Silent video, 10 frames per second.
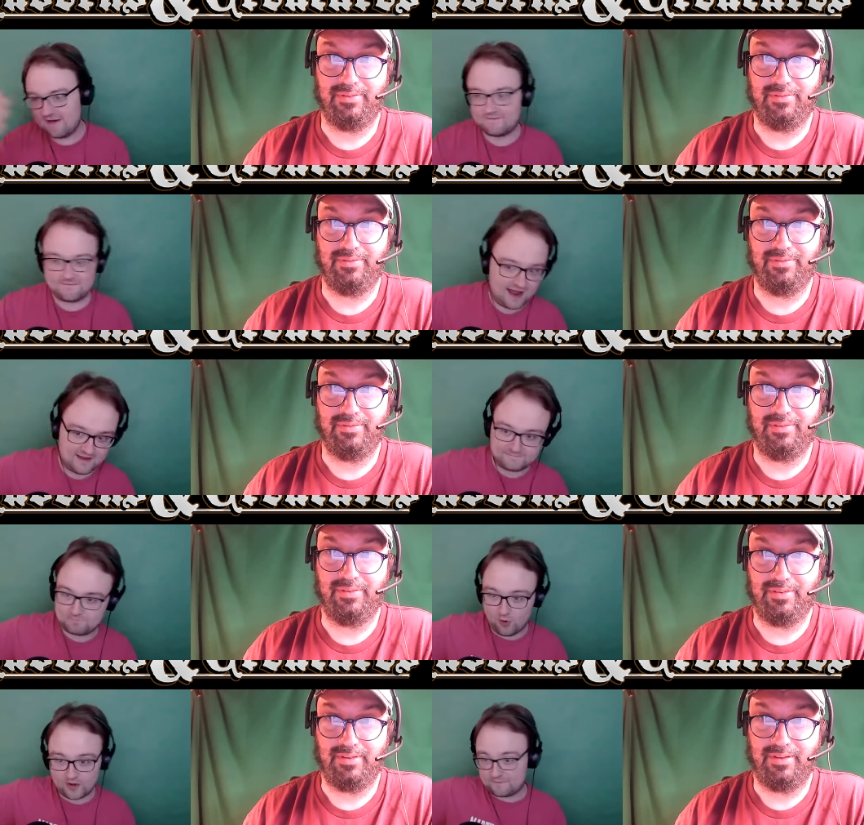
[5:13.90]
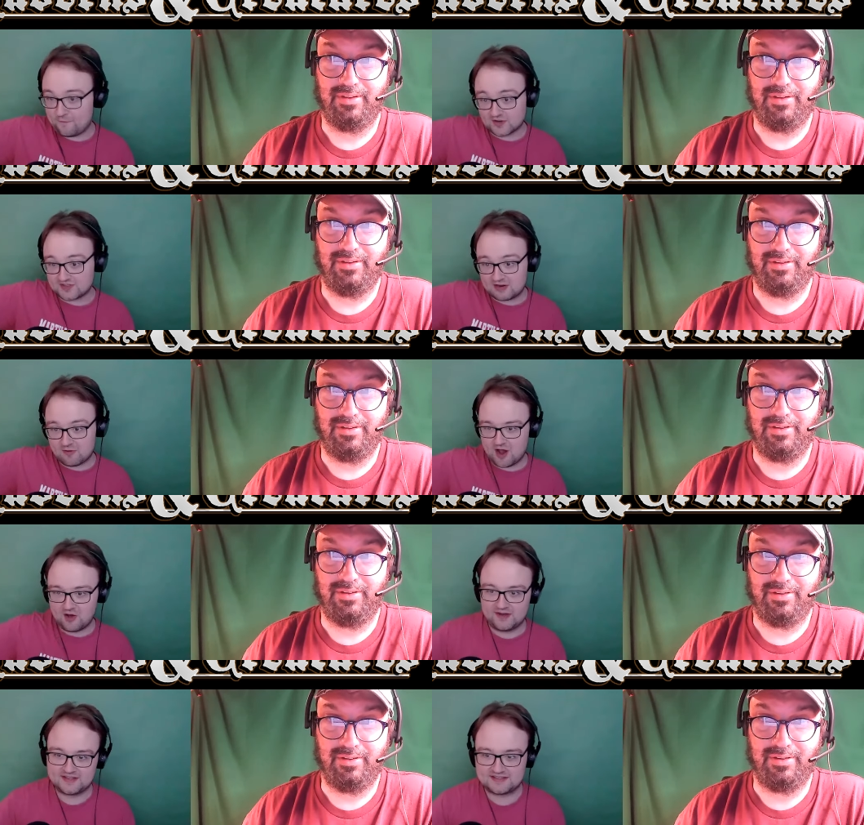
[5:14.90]
Speaker 1: 5.40
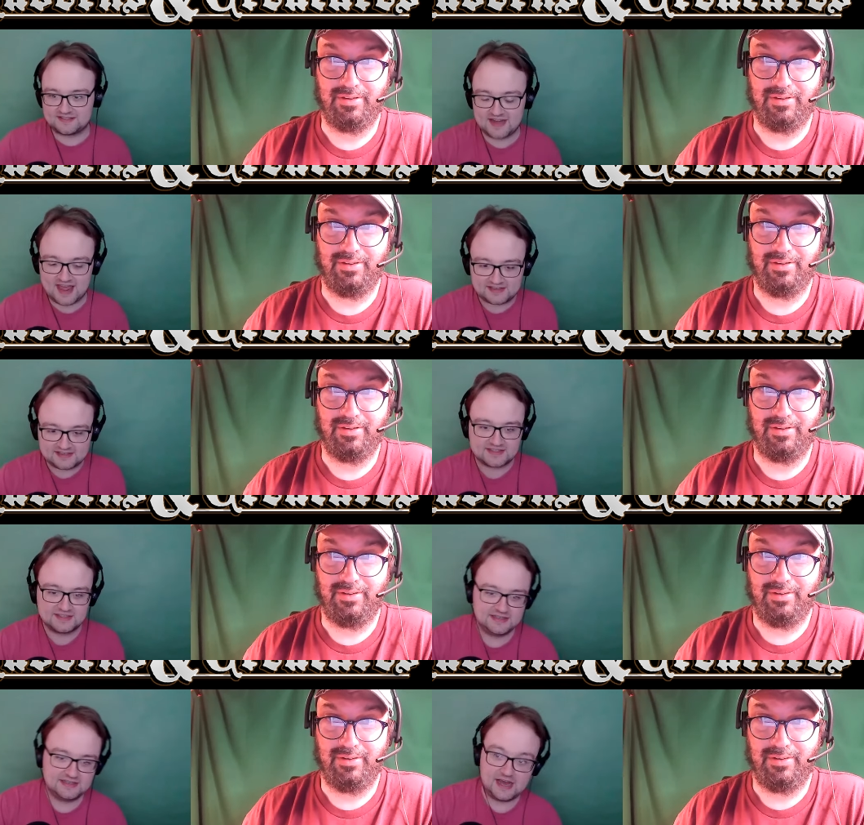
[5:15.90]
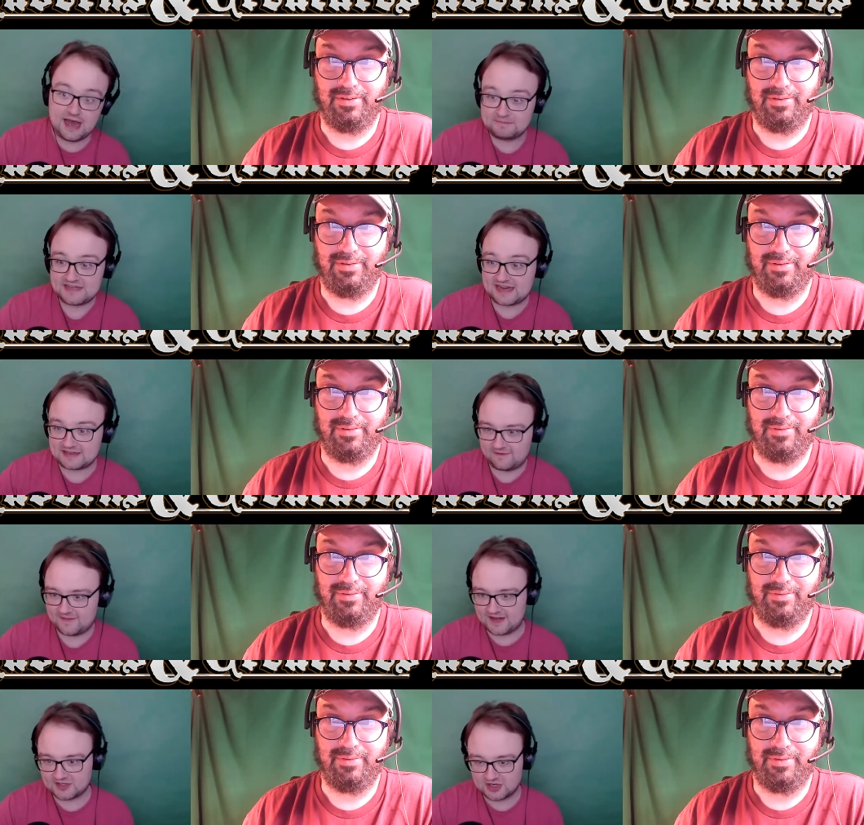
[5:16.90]
and it's the next update to fifth
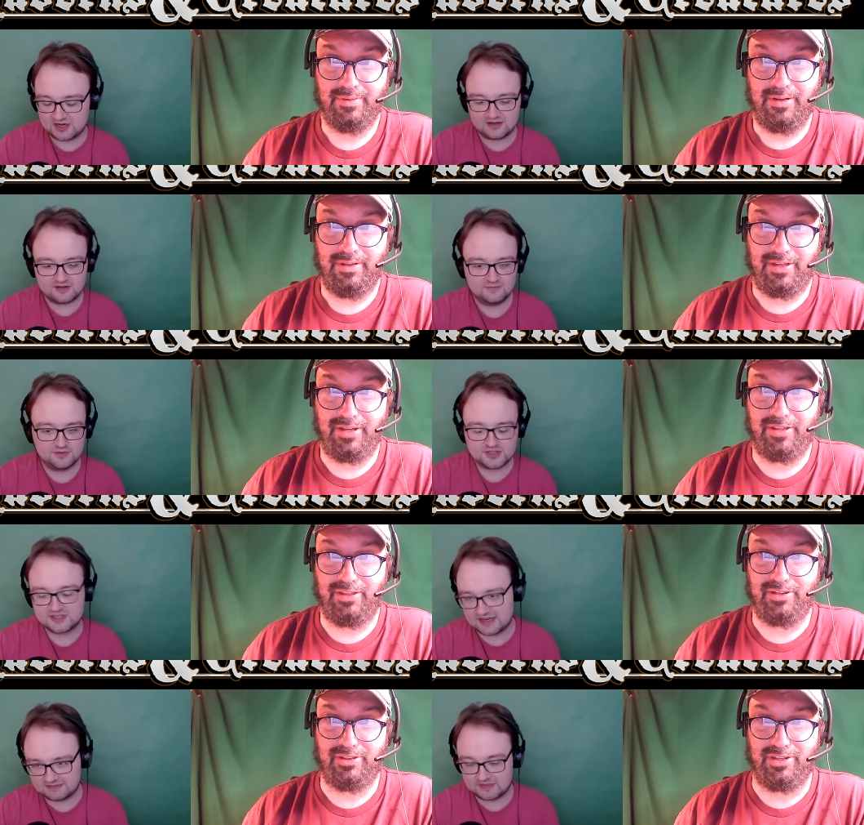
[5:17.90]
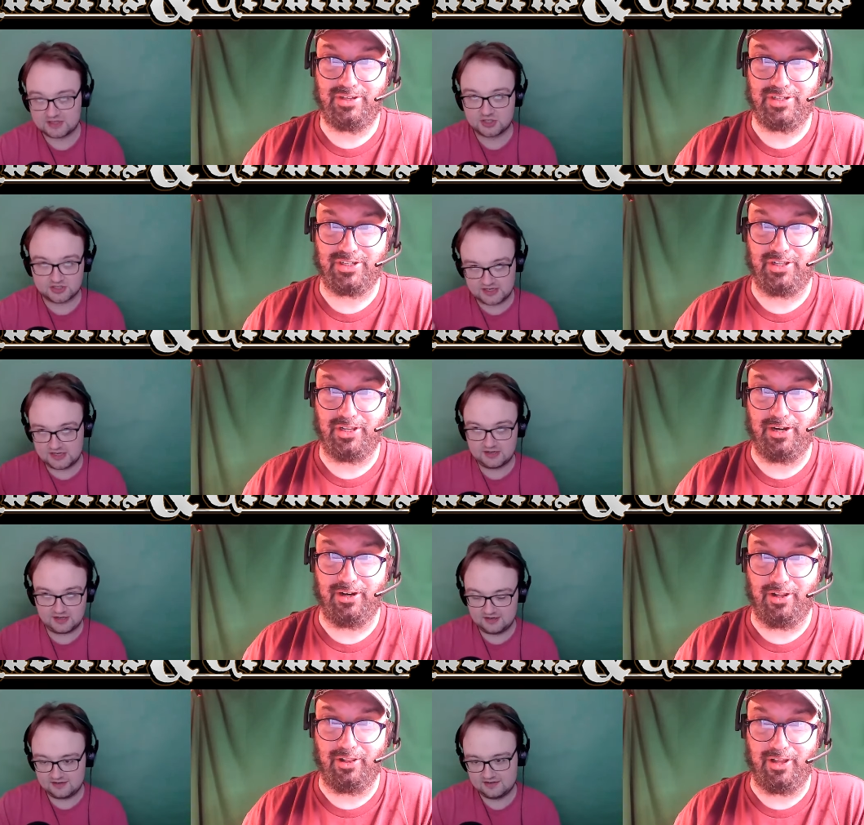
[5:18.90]
edition, which they, is the next they, update. They
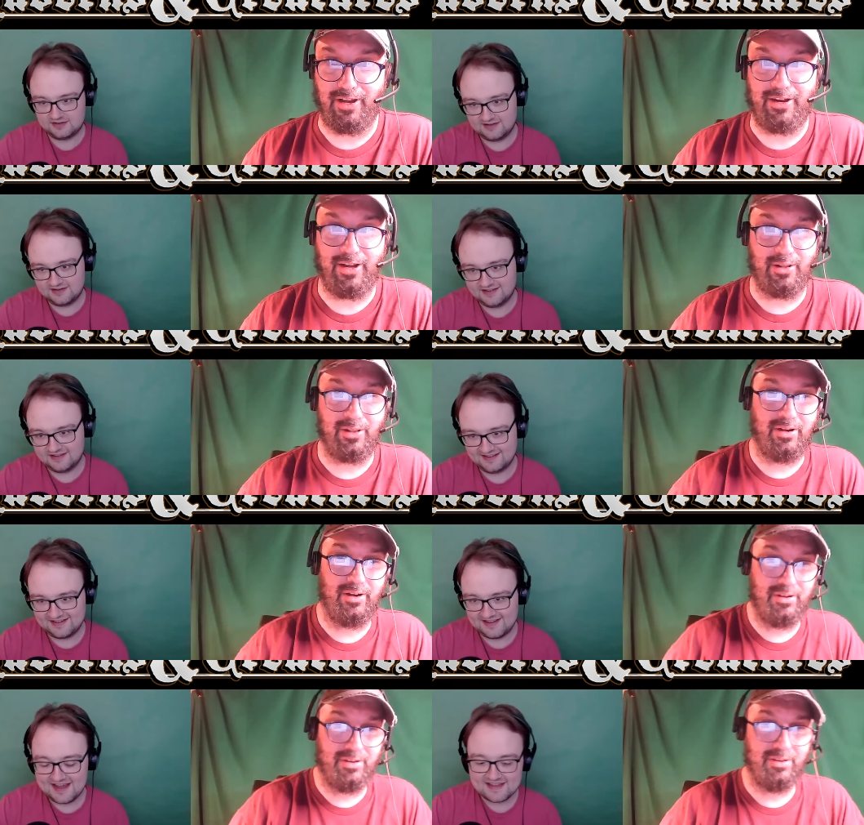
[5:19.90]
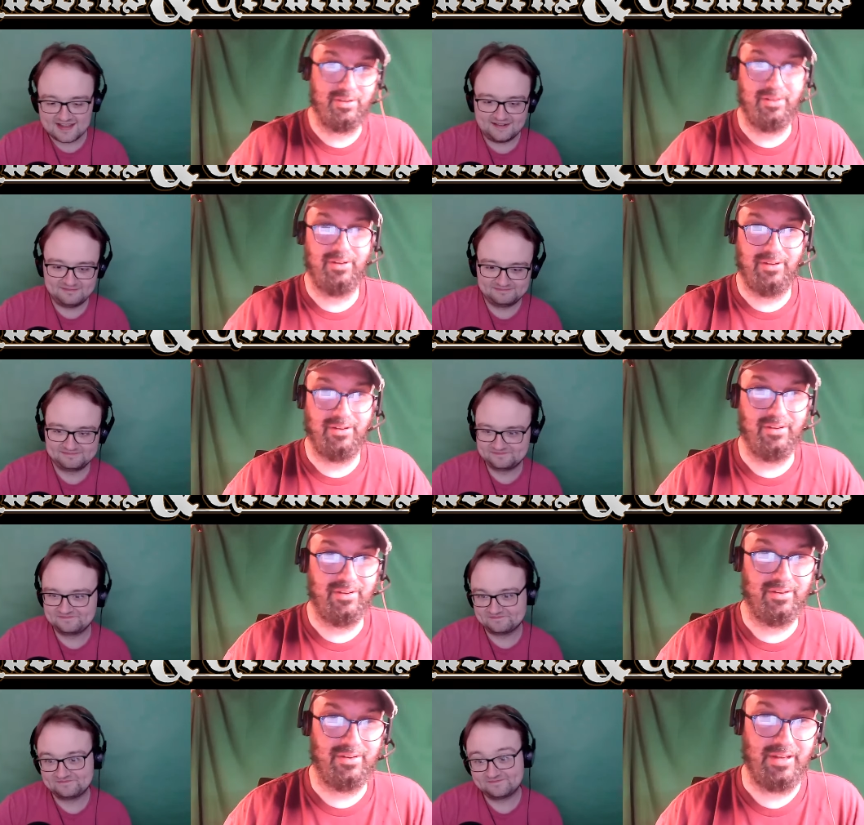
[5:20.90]
declare
Speaker 2: a lot. I'll, uh,
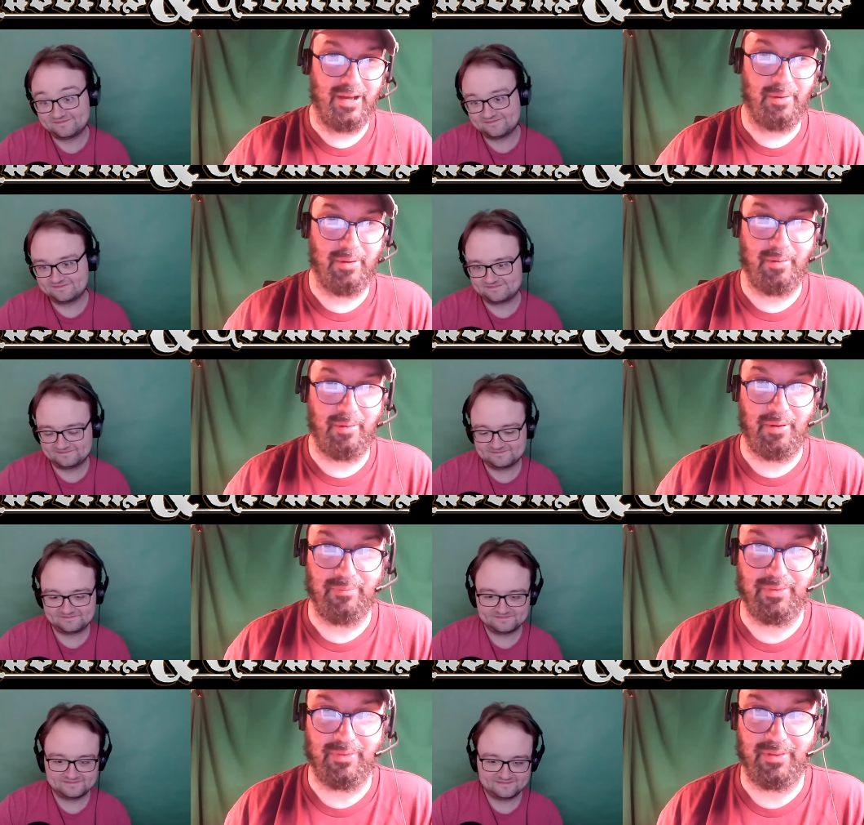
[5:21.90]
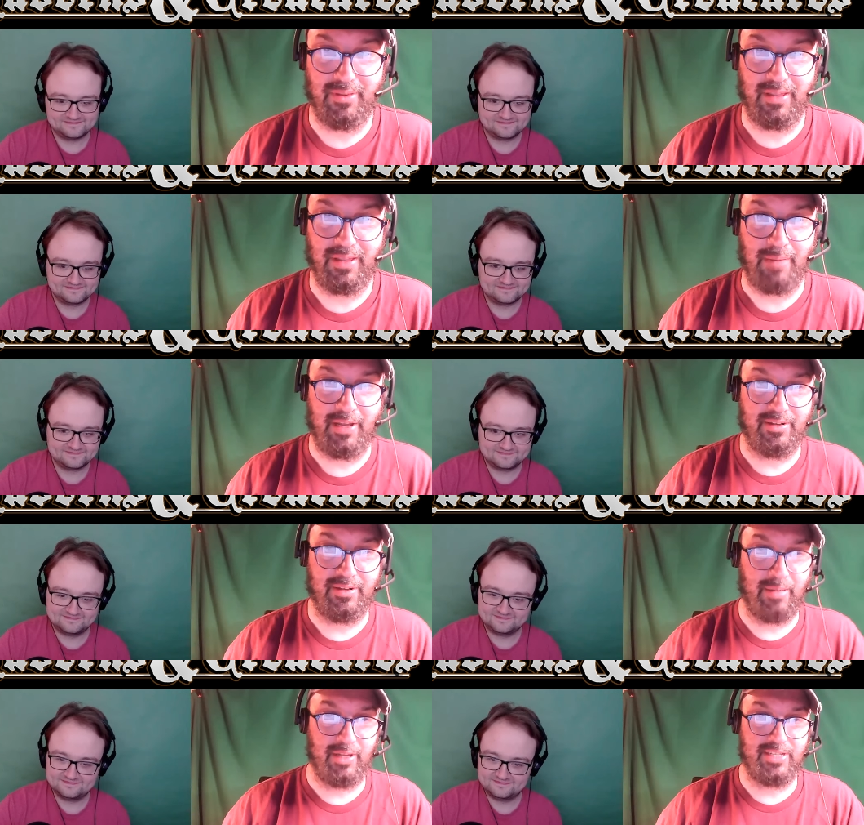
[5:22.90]
yeah, uh, uh, I'm
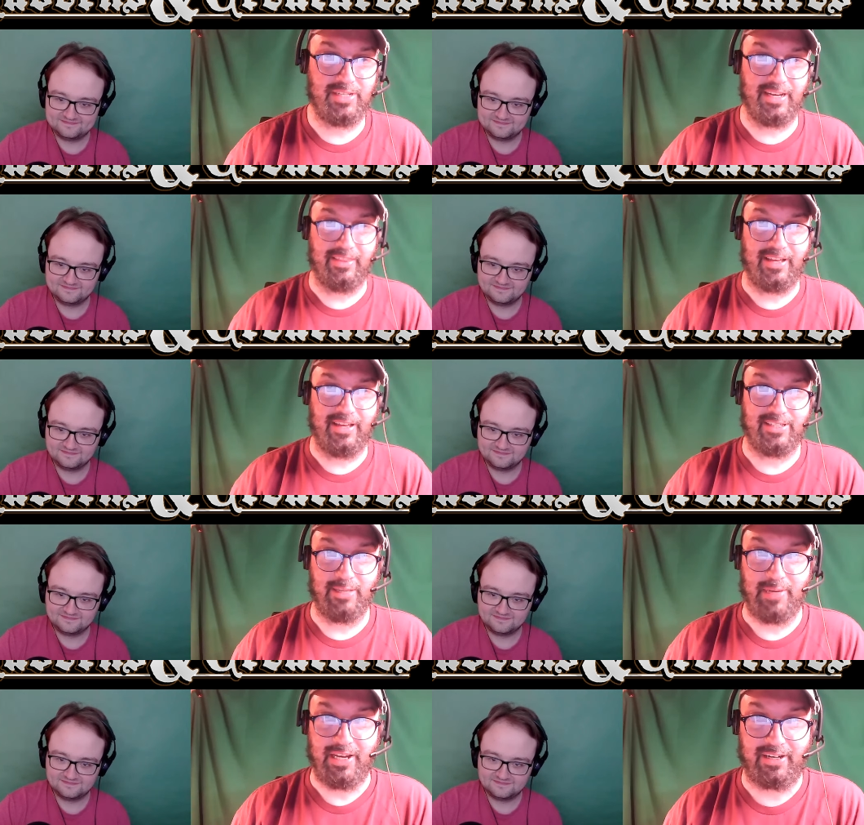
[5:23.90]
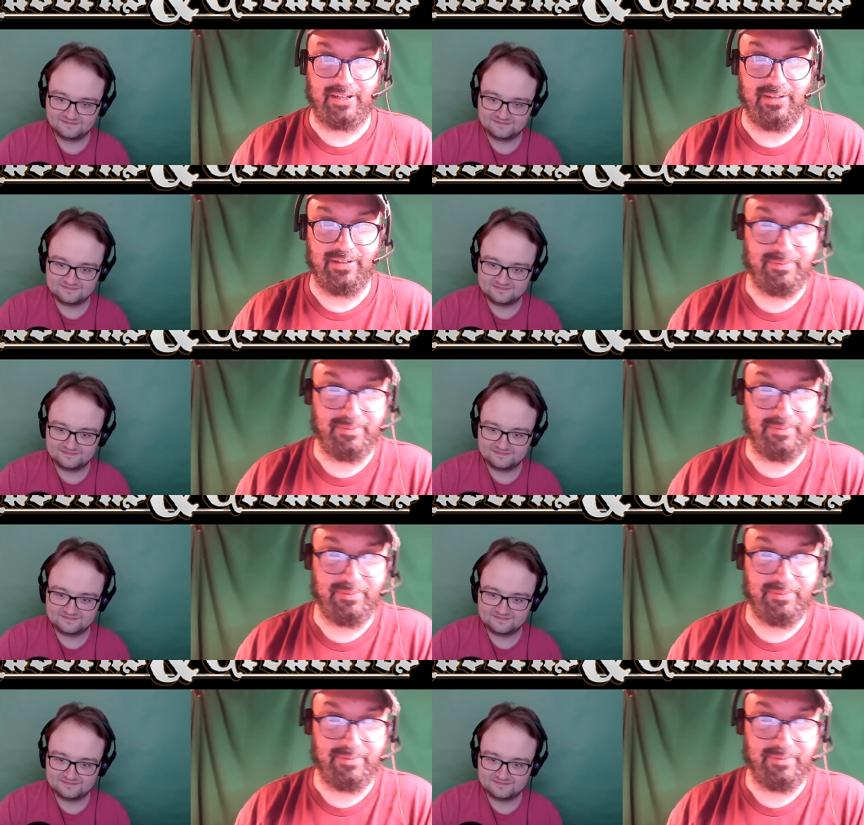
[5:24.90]
not, I'm not taking that to the bank